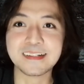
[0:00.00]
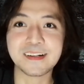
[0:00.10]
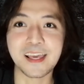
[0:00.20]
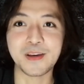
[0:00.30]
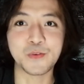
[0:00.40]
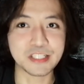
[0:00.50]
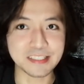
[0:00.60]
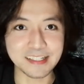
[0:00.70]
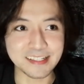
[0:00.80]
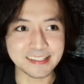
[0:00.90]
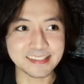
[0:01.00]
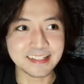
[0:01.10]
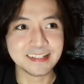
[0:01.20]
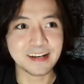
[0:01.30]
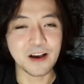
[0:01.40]
okay, which is
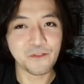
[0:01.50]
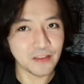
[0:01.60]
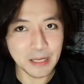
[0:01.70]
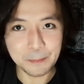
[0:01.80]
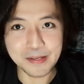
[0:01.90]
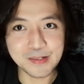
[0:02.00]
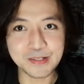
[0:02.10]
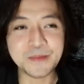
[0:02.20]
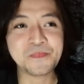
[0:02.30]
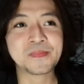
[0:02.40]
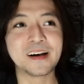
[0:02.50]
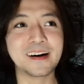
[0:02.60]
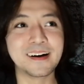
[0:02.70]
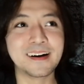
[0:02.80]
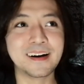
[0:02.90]
a Filipino
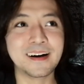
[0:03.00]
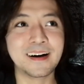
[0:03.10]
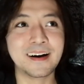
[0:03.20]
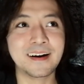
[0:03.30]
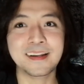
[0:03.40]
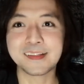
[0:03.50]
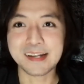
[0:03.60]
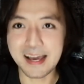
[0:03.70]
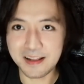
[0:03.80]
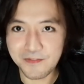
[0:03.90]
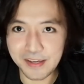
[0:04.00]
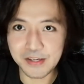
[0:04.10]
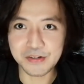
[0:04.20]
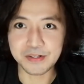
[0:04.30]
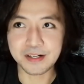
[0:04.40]
literary
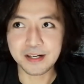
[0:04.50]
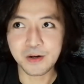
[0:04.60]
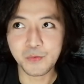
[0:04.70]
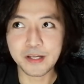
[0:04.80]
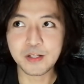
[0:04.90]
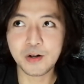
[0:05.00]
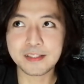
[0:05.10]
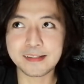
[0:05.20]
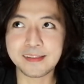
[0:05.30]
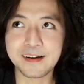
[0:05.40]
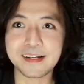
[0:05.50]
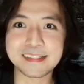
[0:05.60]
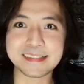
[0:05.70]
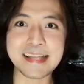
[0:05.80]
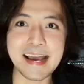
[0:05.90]
figure, we know that there
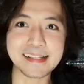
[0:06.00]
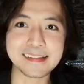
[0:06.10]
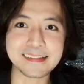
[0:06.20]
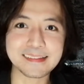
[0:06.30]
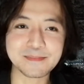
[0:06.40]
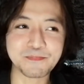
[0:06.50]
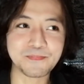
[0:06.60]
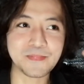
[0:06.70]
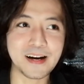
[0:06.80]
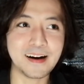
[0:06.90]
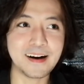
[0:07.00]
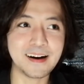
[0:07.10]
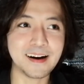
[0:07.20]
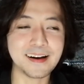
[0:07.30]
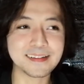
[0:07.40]
is that
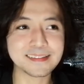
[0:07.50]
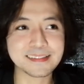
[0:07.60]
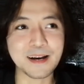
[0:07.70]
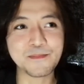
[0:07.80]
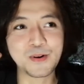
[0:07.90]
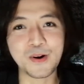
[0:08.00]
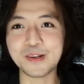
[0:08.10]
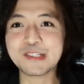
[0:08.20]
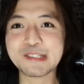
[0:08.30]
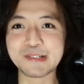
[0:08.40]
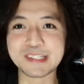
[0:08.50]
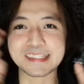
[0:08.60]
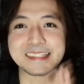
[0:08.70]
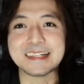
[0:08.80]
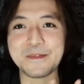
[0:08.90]

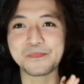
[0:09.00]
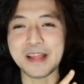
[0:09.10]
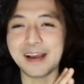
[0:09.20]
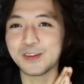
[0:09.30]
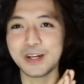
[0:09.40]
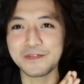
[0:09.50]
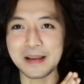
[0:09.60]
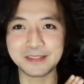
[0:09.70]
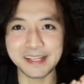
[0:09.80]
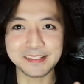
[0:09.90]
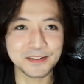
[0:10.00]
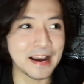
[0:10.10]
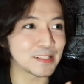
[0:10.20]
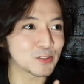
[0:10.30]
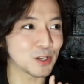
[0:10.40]
subconscious, I don't know if I'm saying the
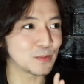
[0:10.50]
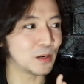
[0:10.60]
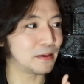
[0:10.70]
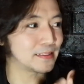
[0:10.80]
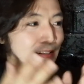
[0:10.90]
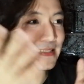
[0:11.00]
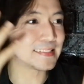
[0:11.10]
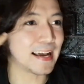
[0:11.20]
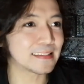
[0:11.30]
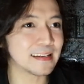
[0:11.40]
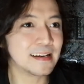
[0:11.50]
right term, no, but there's that